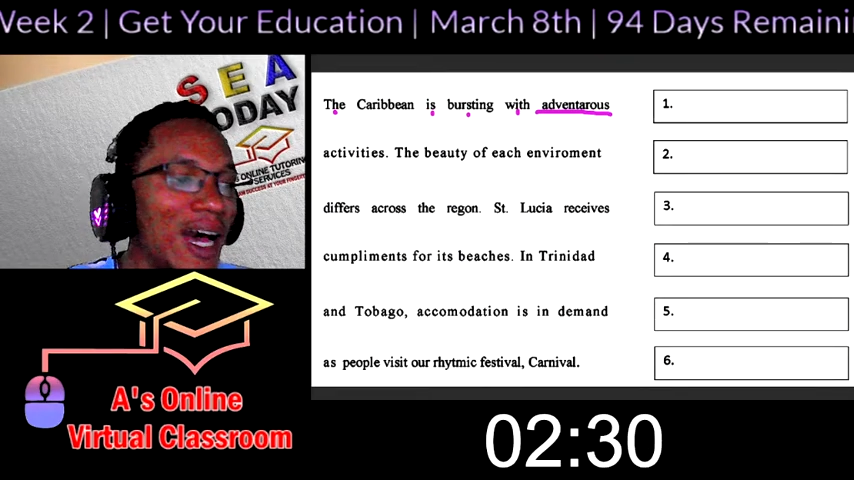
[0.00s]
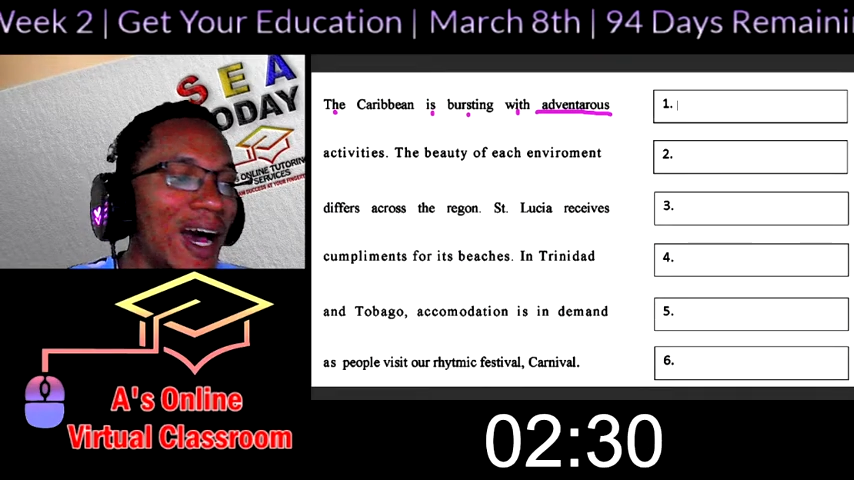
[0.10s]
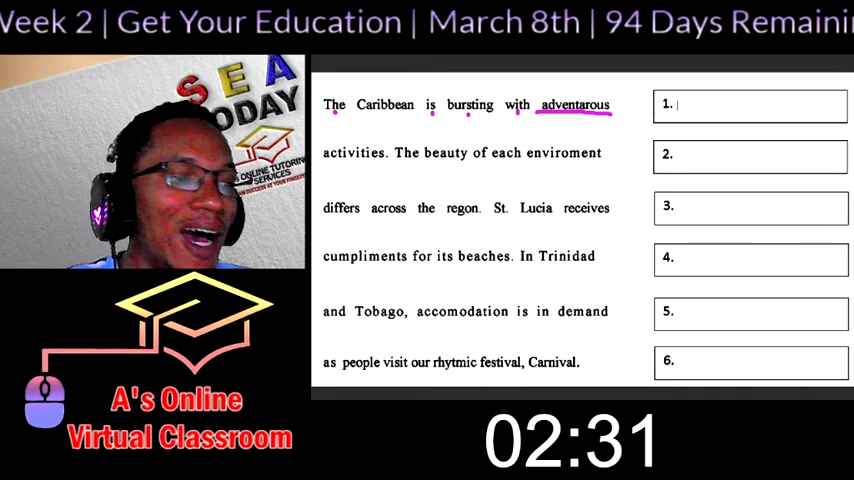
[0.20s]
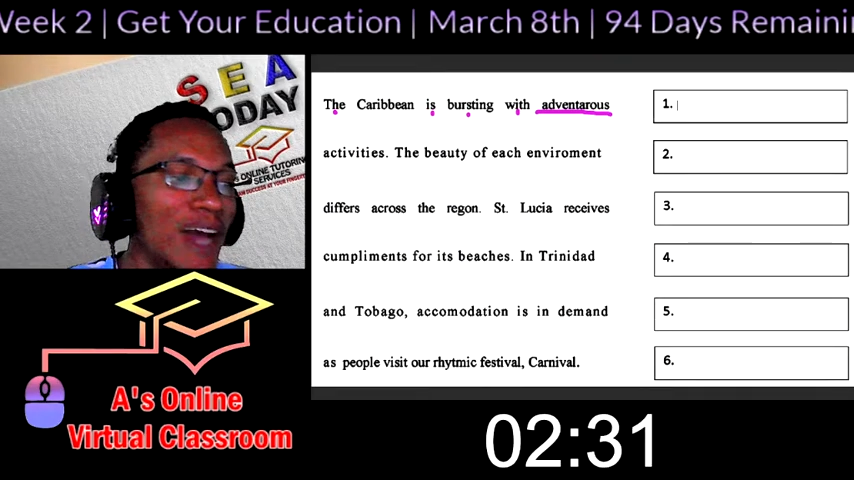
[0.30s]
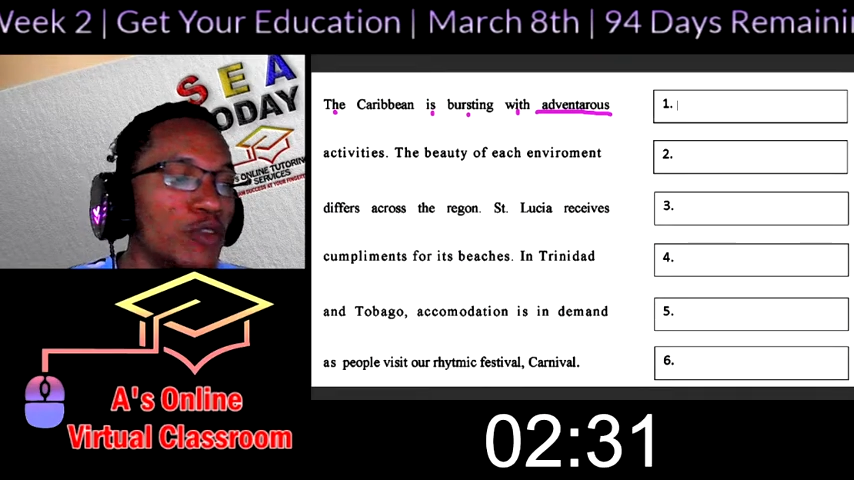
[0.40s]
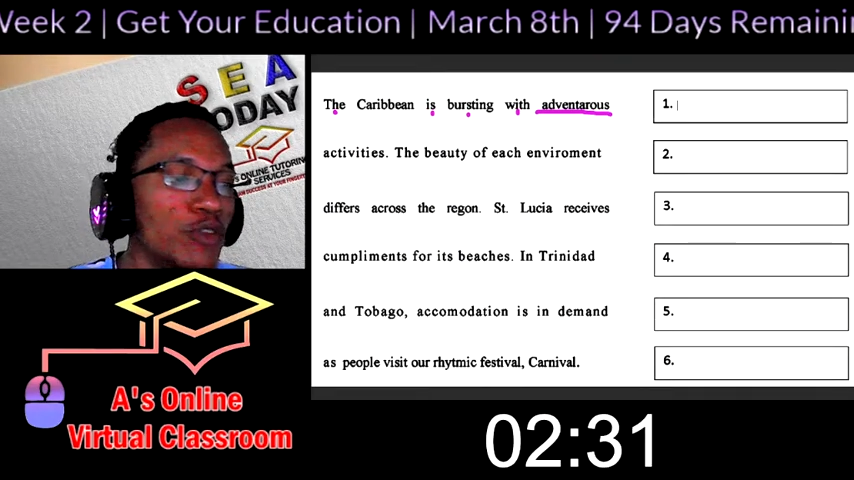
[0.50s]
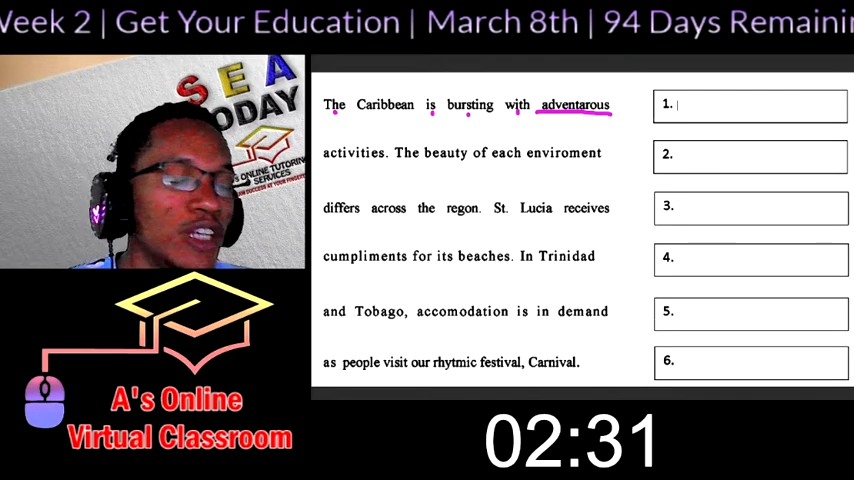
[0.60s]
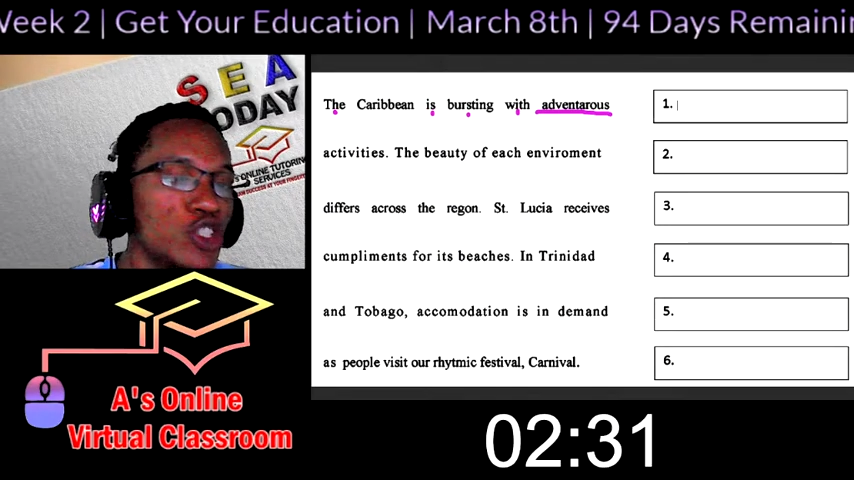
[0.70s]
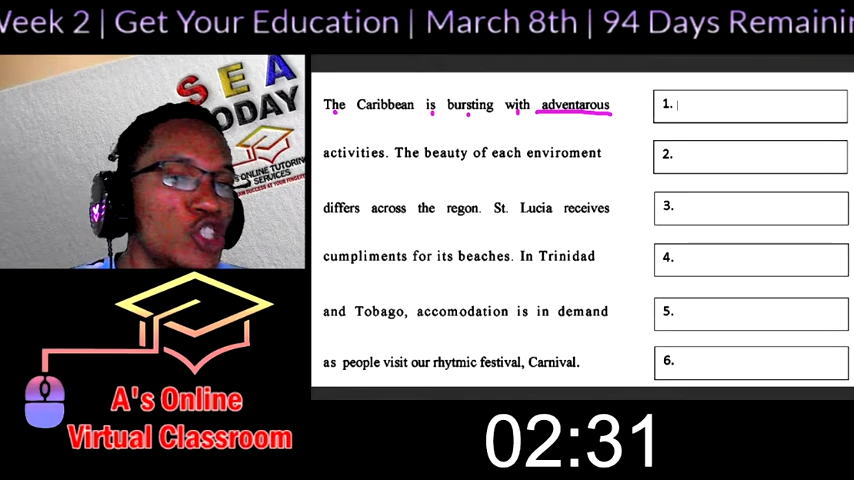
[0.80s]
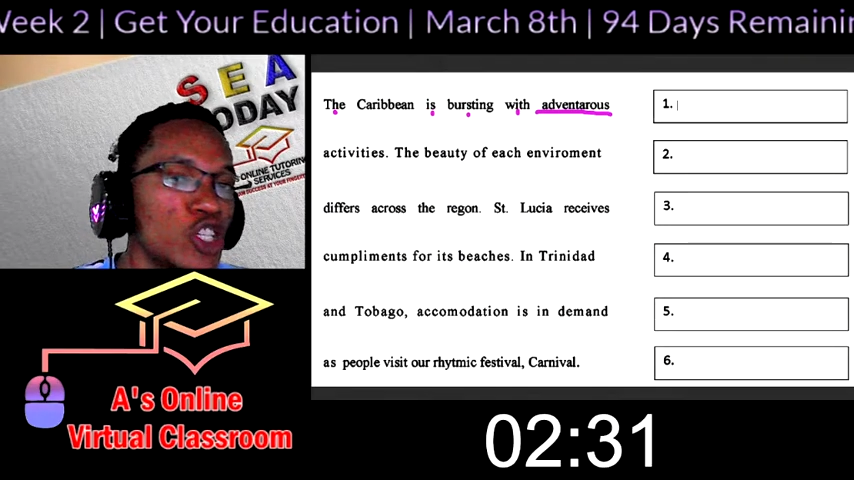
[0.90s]

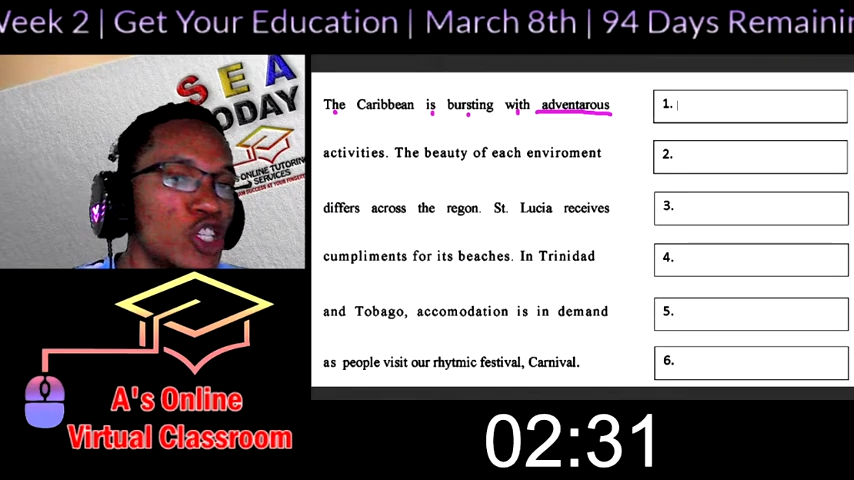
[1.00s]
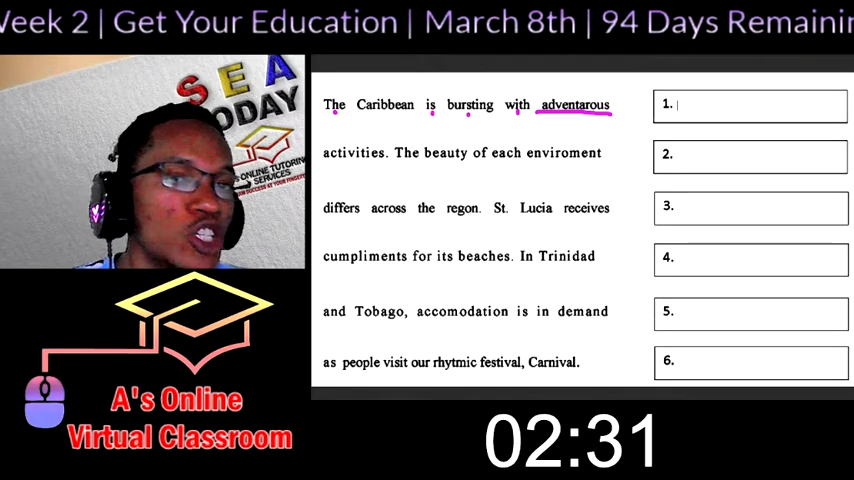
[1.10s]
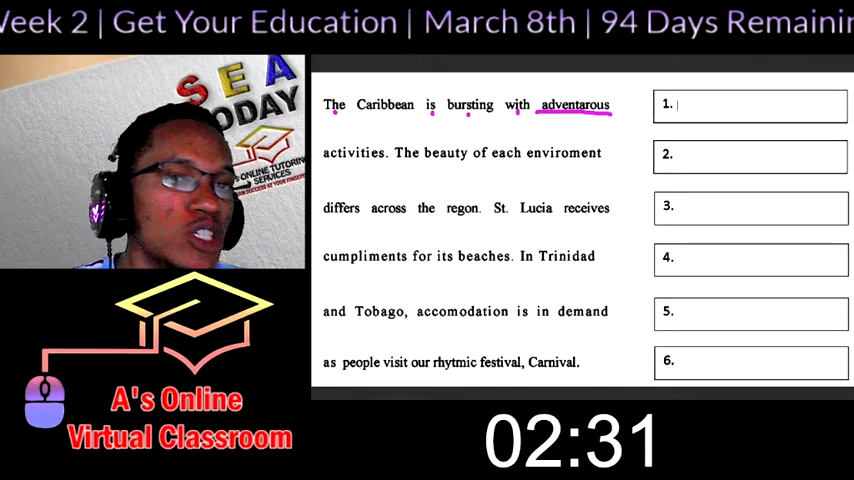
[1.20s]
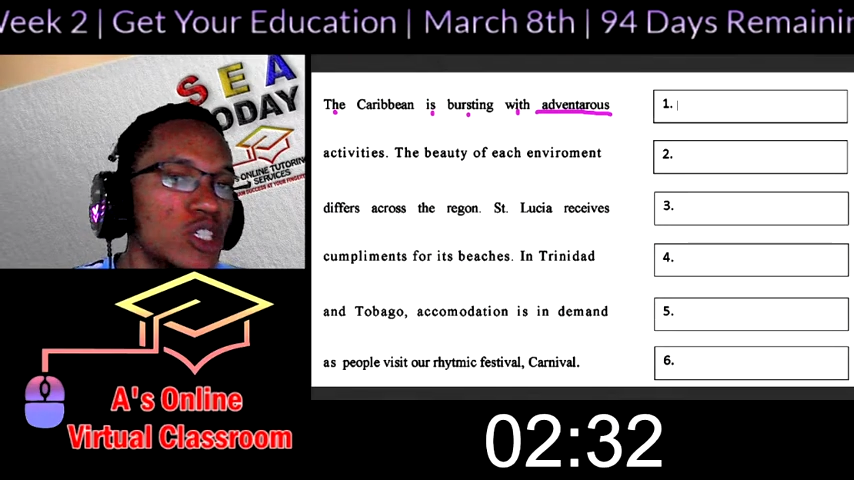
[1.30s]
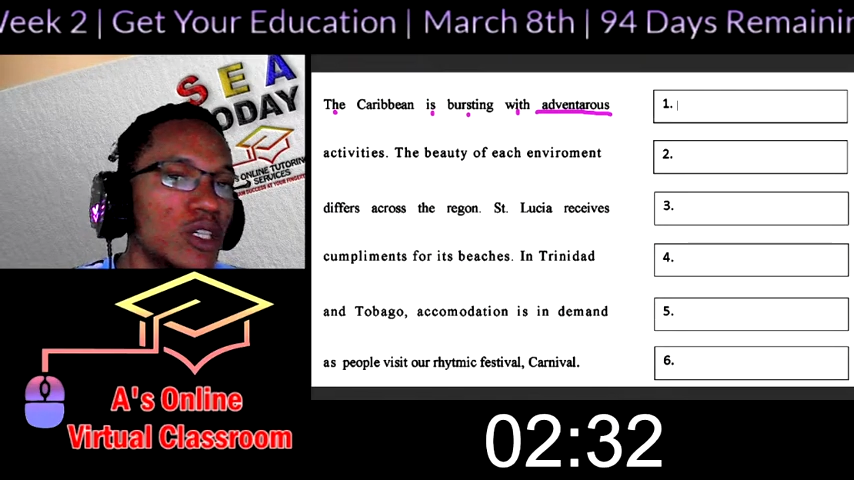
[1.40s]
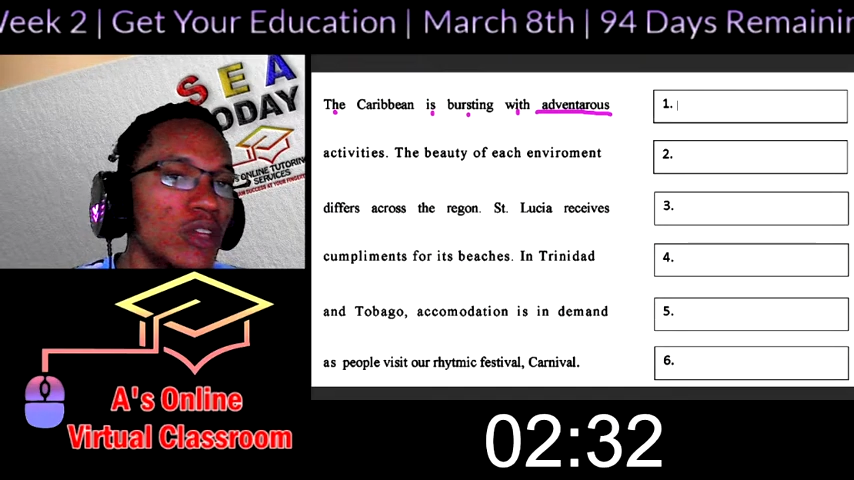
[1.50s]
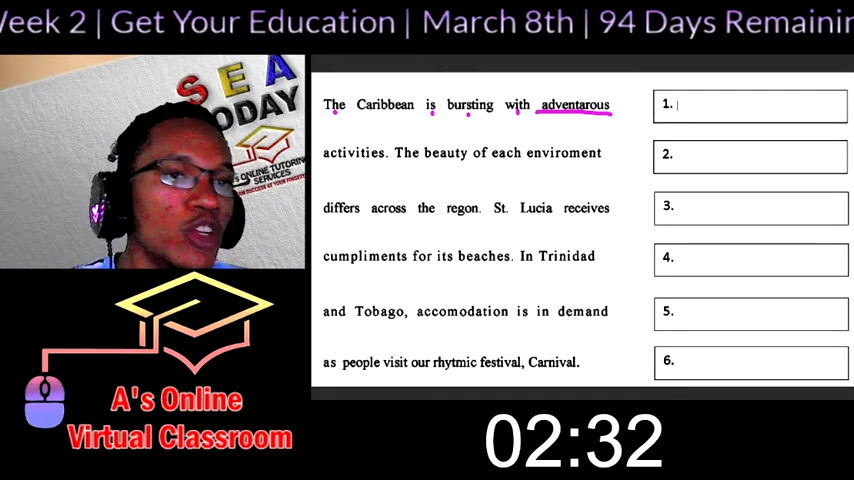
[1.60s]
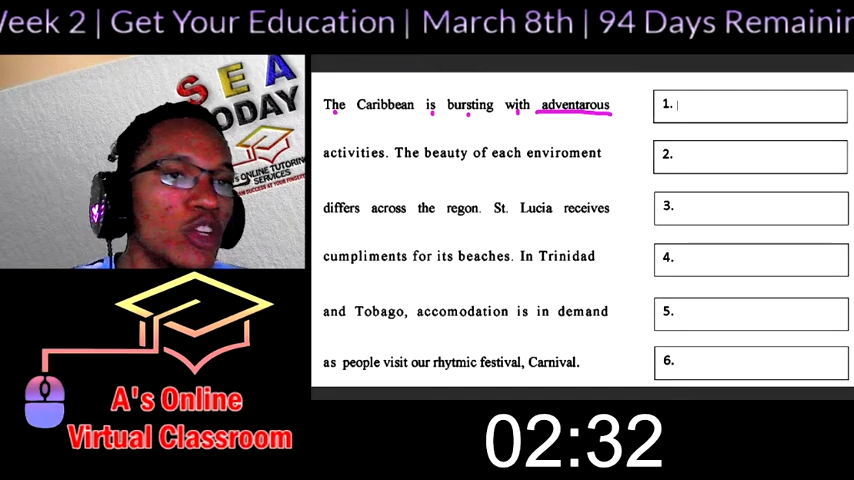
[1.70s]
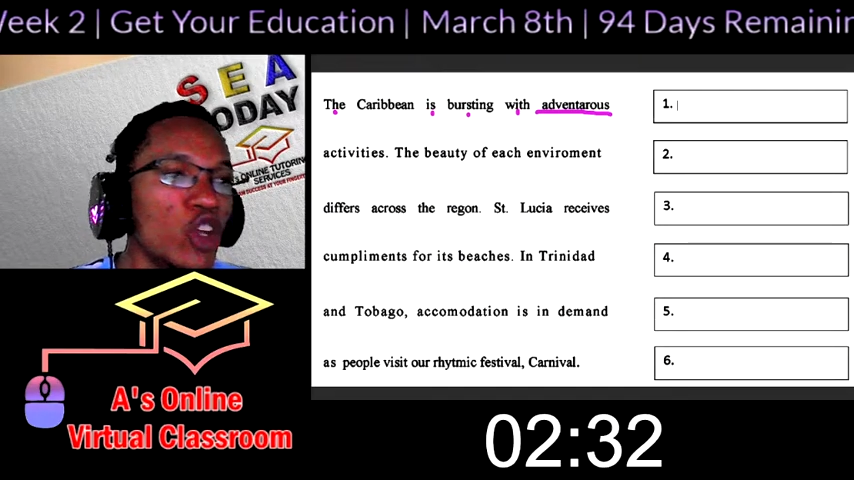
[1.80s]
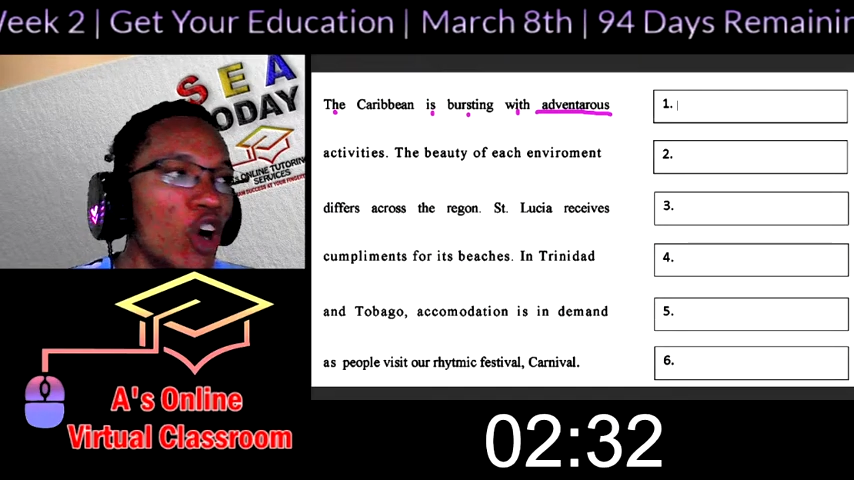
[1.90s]
adventure, the
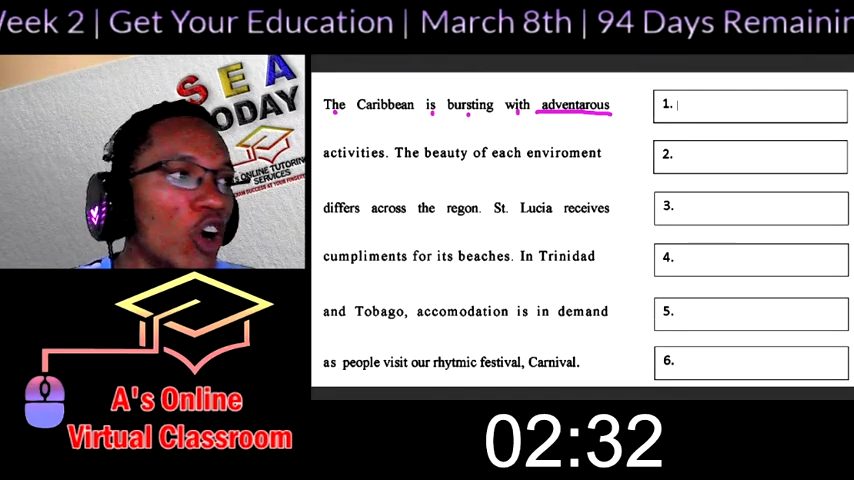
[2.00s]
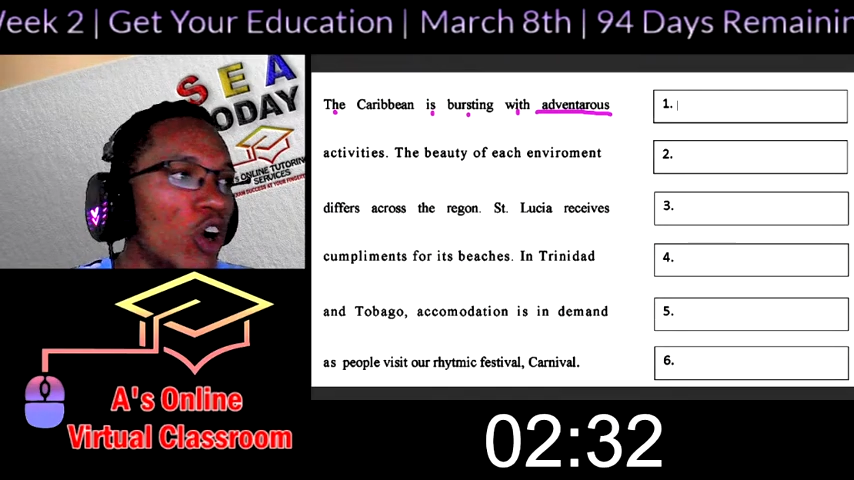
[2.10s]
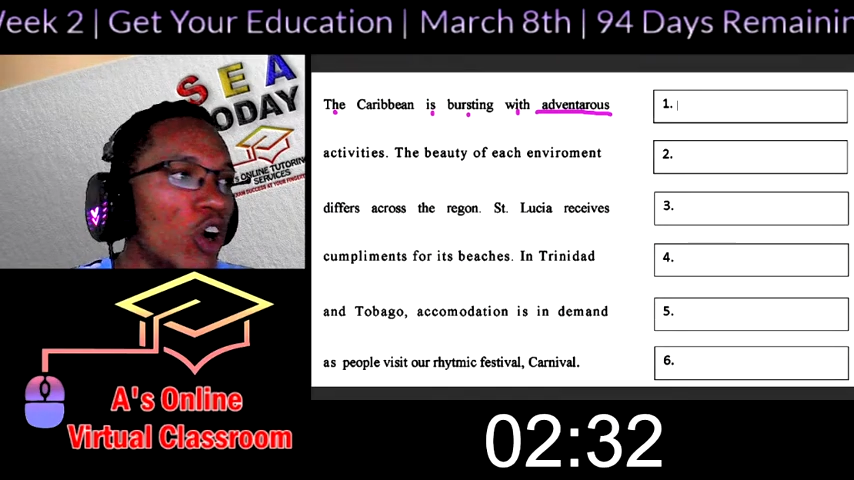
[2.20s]
noun.